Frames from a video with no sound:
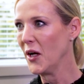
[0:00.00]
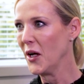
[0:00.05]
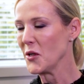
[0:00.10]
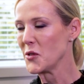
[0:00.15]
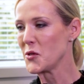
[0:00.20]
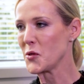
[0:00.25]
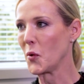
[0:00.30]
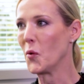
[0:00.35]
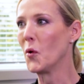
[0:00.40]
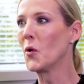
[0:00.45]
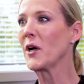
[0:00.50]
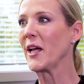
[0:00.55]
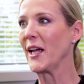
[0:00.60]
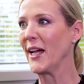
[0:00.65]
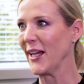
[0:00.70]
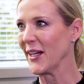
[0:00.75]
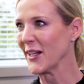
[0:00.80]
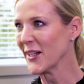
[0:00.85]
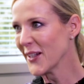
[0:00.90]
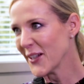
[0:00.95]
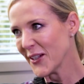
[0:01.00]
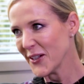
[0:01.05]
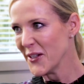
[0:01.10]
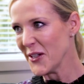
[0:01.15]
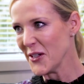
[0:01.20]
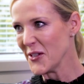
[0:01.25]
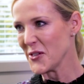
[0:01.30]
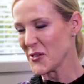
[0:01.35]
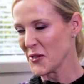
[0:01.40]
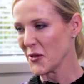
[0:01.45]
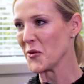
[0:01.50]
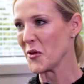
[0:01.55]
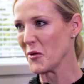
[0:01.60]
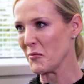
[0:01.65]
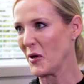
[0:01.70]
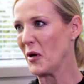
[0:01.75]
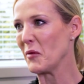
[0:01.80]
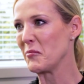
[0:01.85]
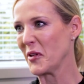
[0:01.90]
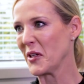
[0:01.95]
talking to the
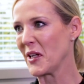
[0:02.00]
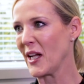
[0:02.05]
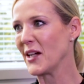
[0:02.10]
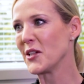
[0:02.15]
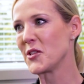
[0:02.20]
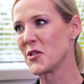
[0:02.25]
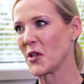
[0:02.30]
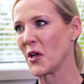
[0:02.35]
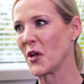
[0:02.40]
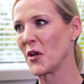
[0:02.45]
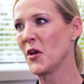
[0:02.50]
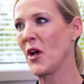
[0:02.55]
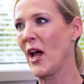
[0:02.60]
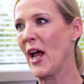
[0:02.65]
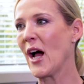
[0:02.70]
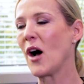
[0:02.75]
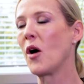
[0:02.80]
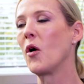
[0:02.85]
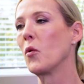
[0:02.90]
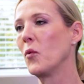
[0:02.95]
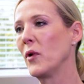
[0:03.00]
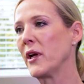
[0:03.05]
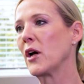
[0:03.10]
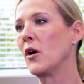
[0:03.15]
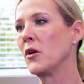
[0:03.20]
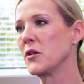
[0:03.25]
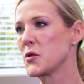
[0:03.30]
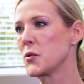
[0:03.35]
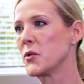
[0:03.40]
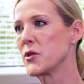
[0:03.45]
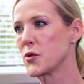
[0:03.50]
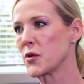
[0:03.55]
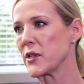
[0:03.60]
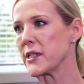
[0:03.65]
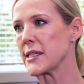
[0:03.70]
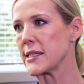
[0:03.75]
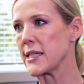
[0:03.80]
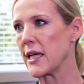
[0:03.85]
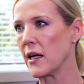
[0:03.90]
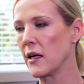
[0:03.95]
population, how are we going to
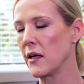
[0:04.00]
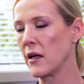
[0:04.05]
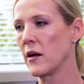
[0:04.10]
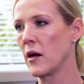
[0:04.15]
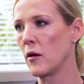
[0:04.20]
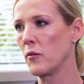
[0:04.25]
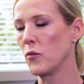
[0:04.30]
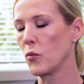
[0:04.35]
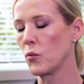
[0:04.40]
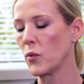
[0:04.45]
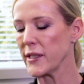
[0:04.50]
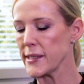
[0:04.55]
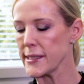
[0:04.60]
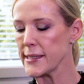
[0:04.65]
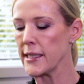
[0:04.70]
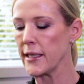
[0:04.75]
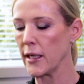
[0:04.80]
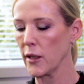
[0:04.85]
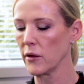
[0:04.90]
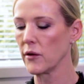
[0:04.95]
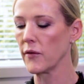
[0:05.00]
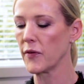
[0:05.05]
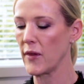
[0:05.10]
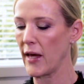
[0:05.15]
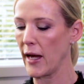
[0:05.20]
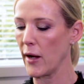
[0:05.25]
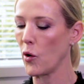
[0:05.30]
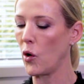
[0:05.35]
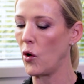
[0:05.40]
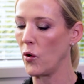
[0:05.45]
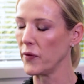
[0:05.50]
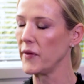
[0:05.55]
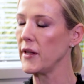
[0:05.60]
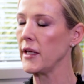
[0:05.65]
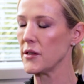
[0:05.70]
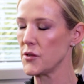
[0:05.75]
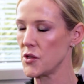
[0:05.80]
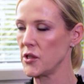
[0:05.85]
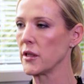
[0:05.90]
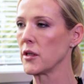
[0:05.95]
address that? And we're seeing that on the
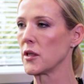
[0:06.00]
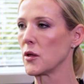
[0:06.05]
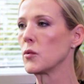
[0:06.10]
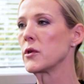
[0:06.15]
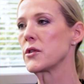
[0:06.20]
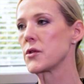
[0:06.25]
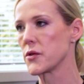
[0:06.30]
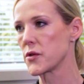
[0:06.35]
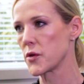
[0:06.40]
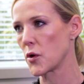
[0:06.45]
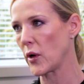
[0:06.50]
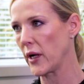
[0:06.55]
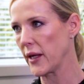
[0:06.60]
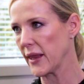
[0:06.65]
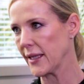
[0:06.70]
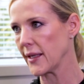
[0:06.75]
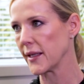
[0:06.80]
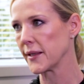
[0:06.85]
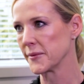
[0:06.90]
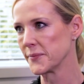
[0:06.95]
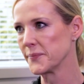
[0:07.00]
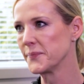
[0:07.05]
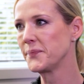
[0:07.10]
agenda, which is a great thing.